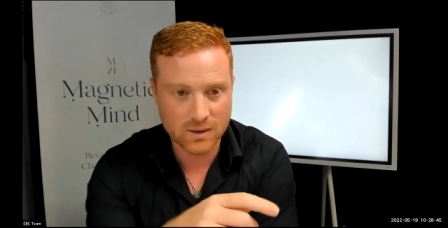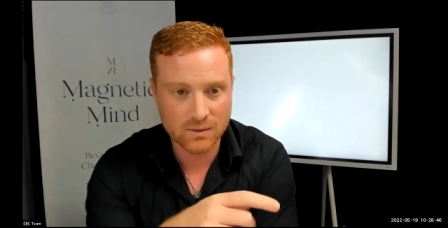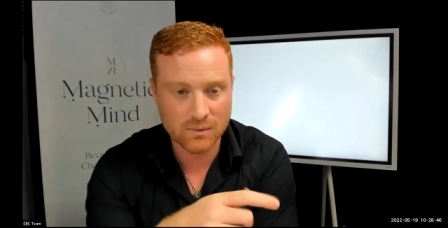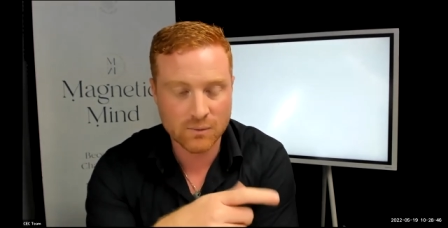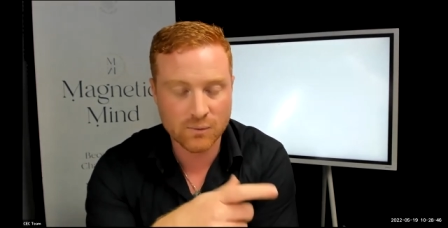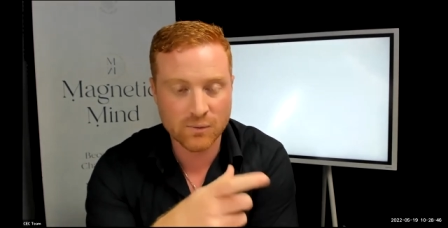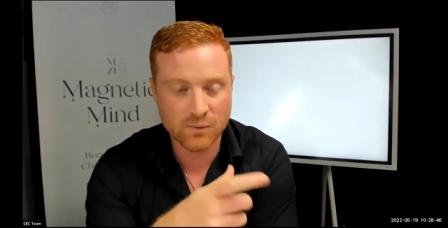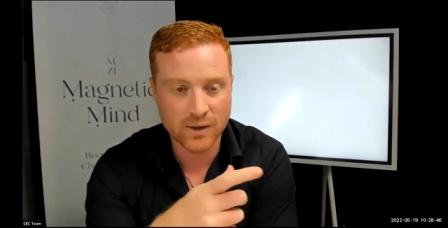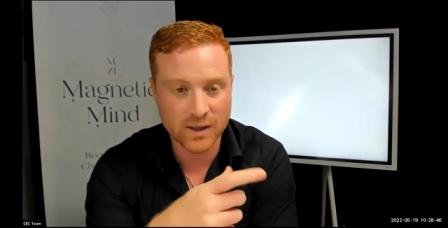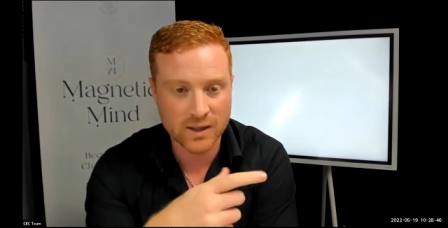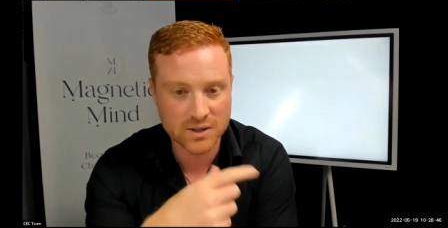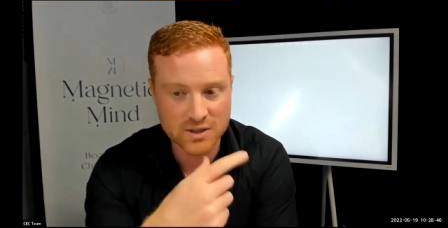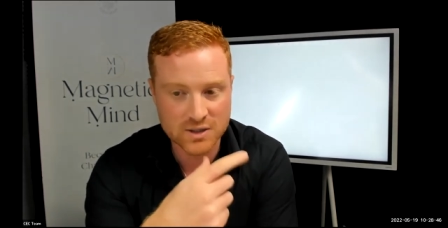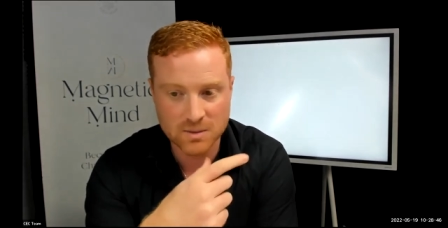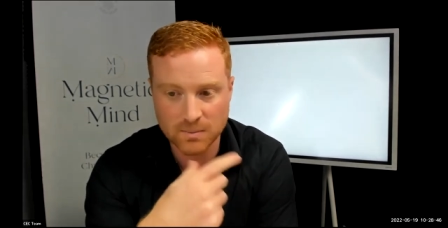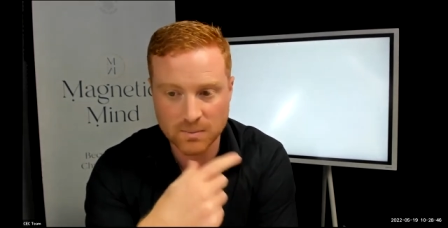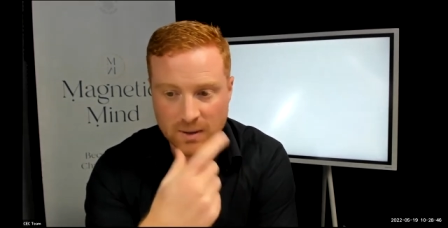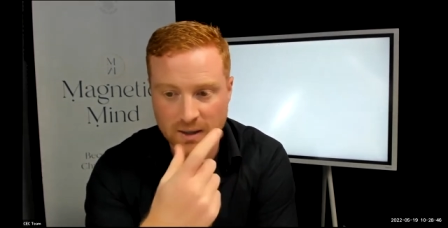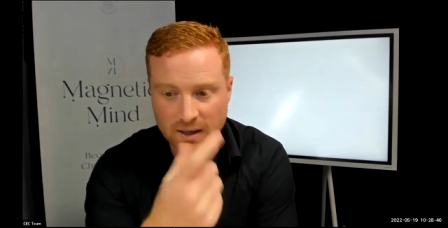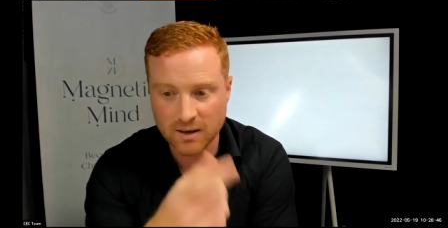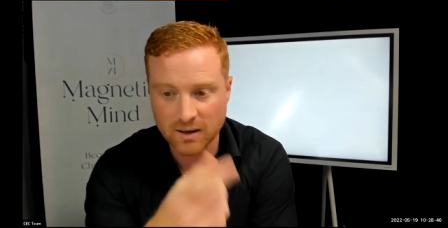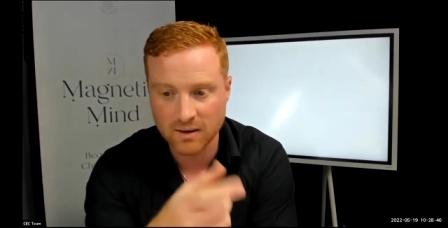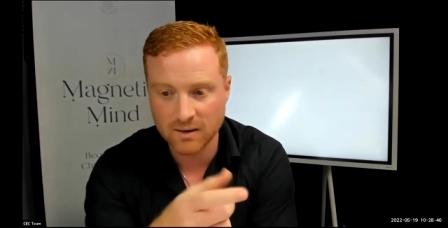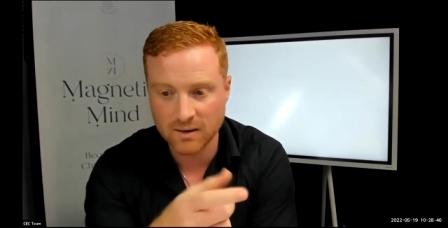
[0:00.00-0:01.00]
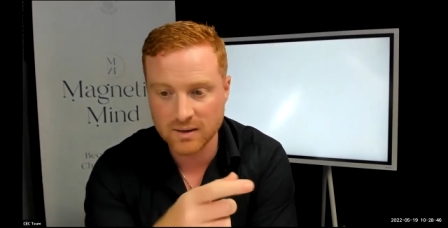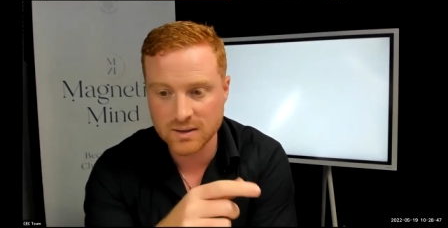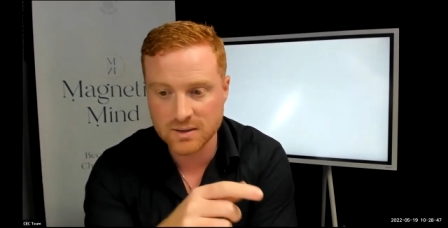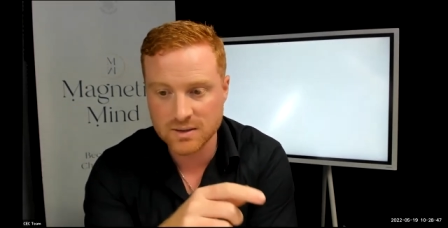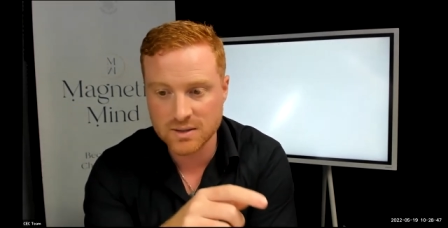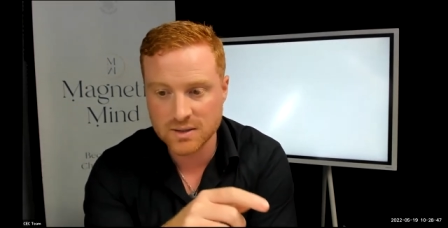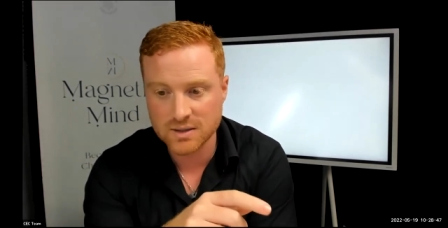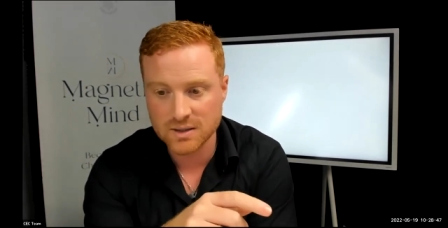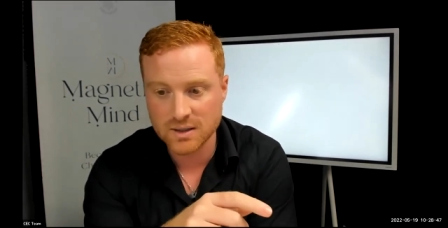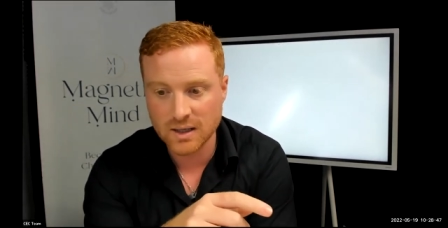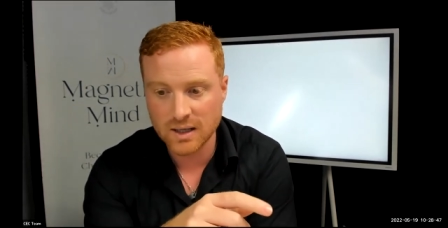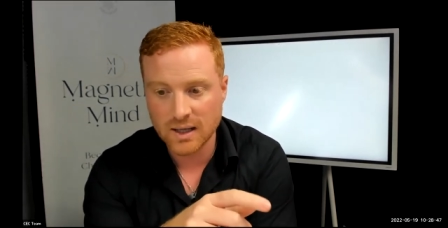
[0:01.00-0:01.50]
fix the
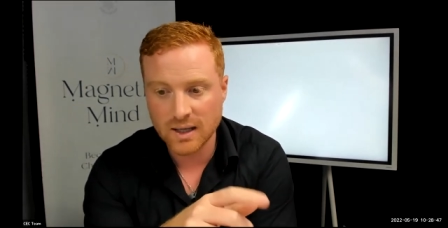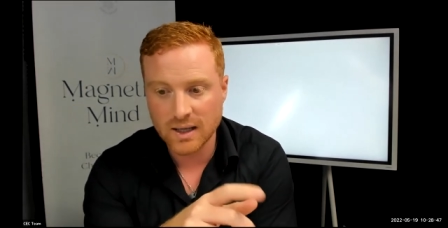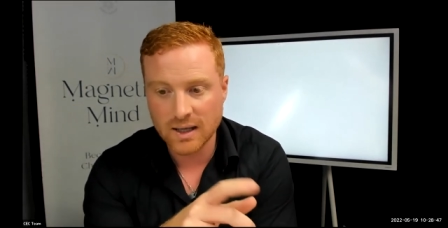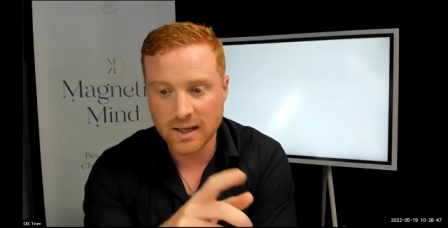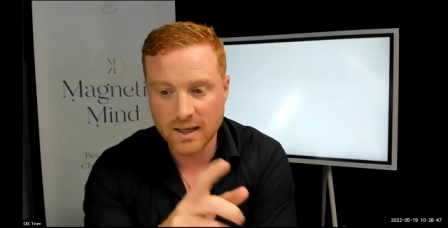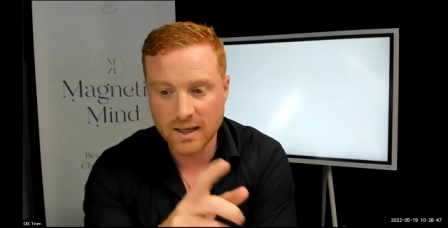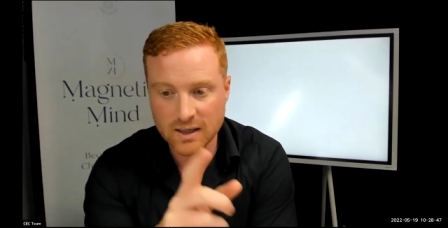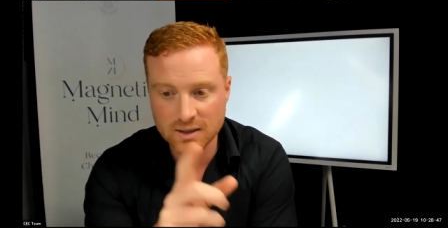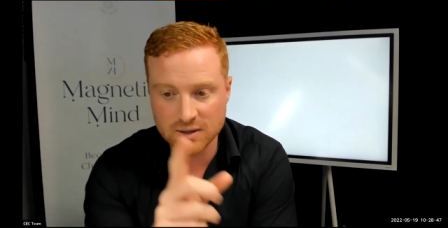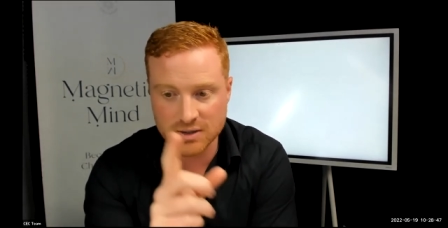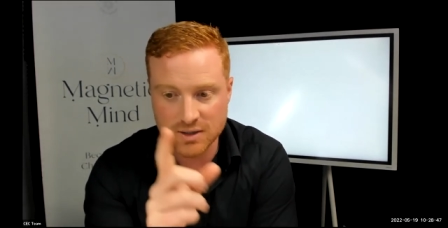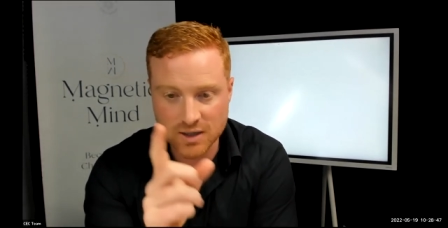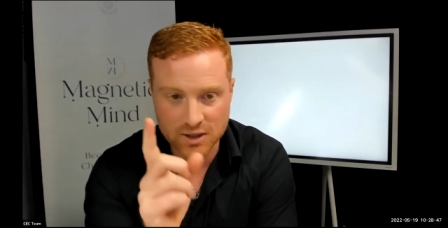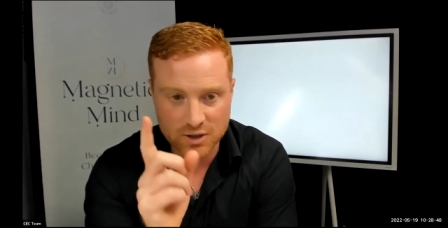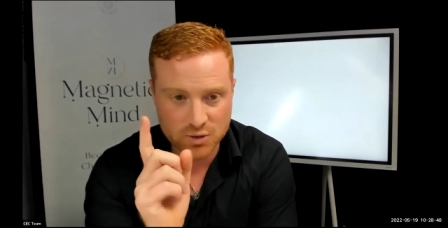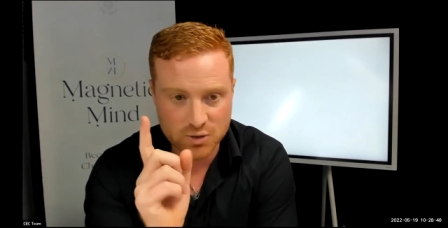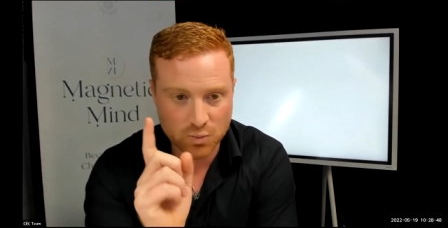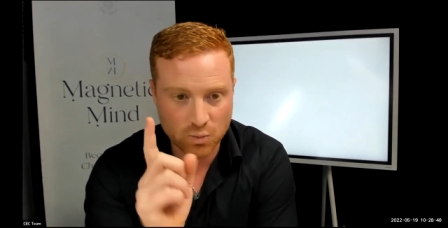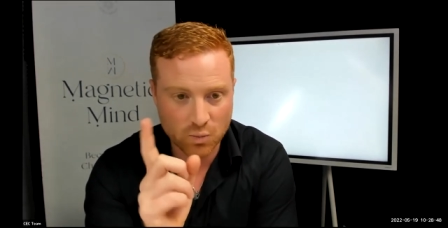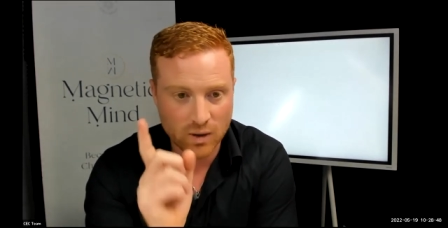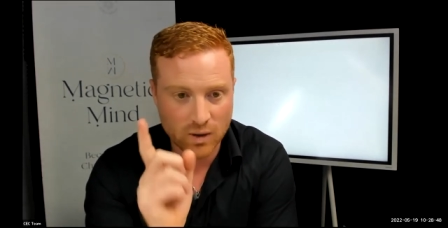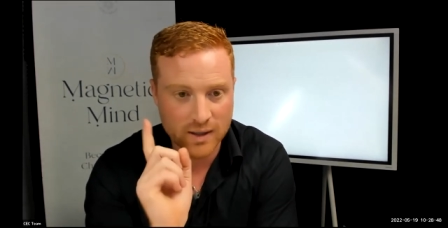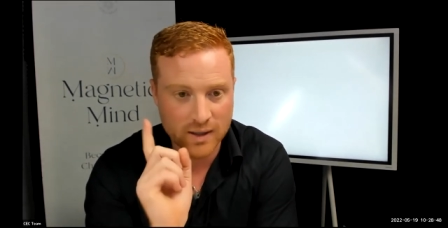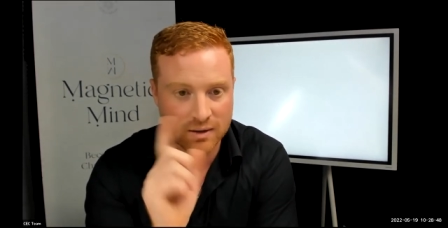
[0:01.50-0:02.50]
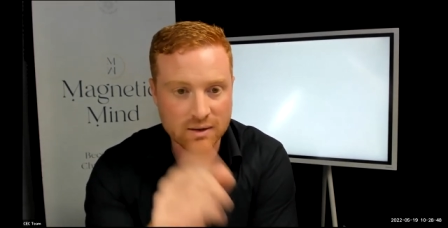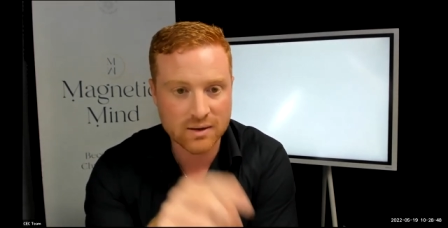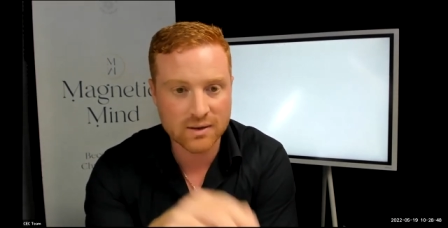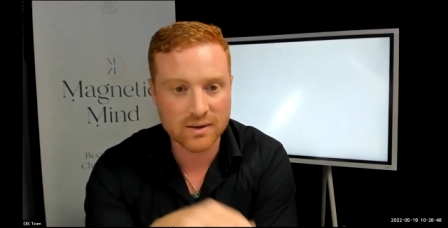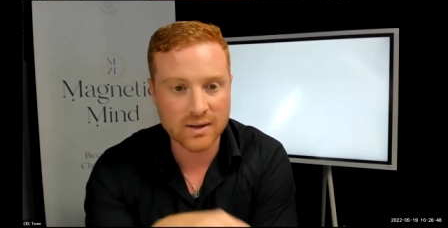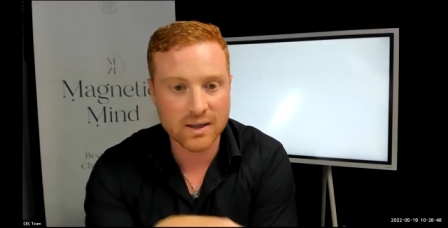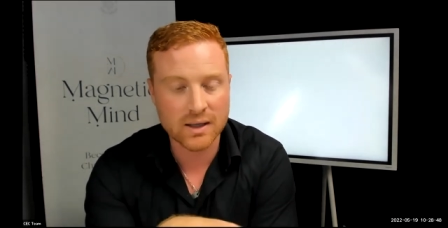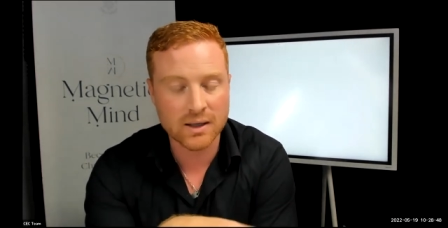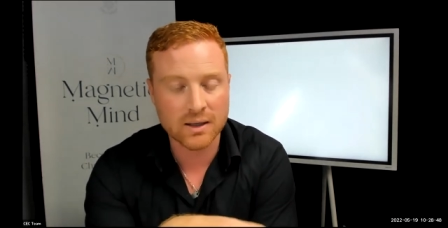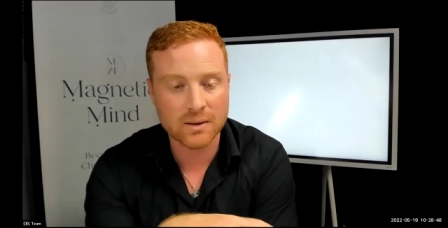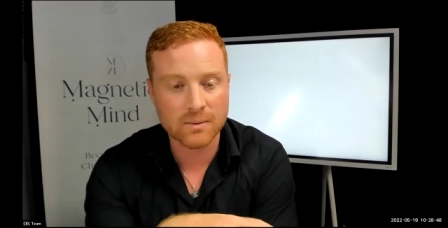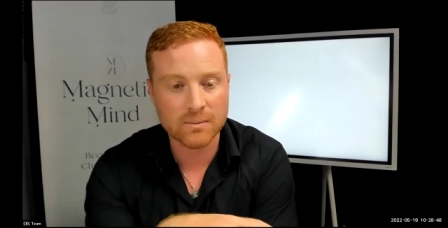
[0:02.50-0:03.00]
parents, it does one
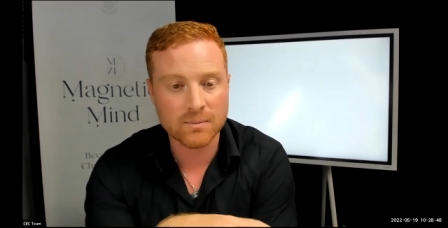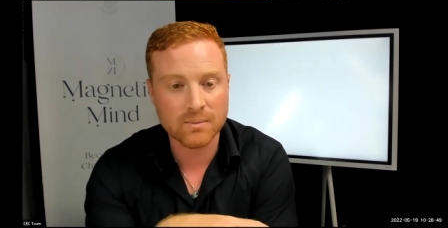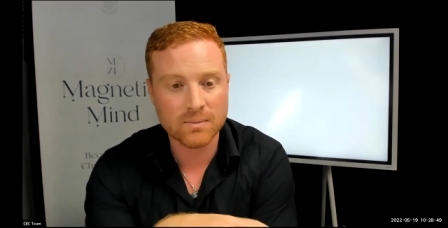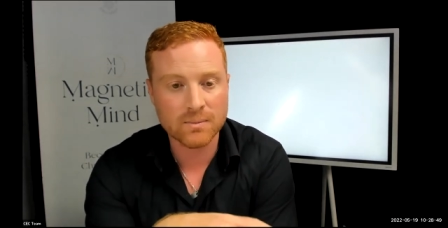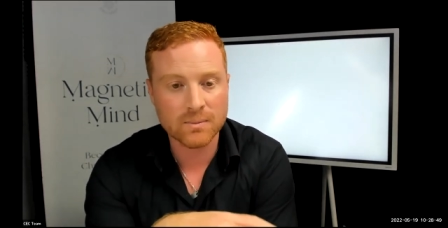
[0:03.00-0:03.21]
thing.